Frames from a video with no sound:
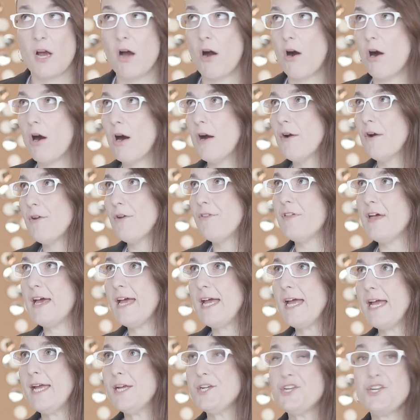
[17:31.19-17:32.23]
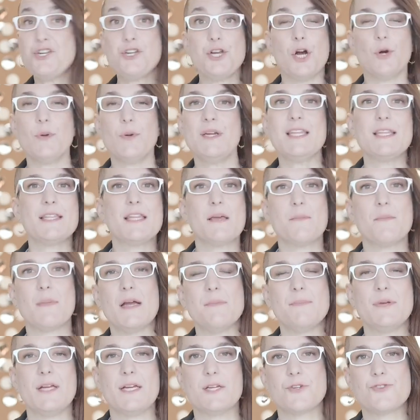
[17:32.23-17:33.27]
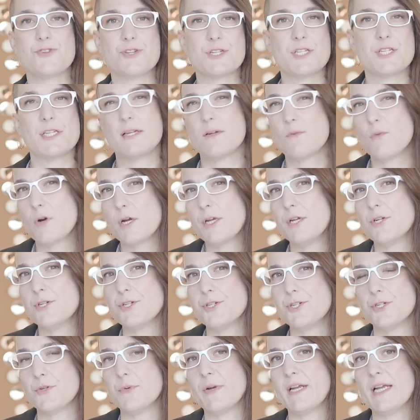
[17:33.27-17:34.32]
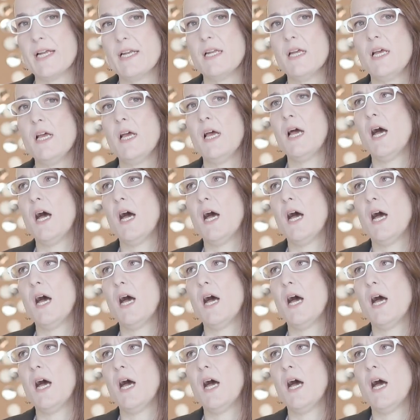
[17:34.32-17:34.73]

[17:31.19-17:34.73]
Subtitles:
Are they showing that they might be interested in what you're doing?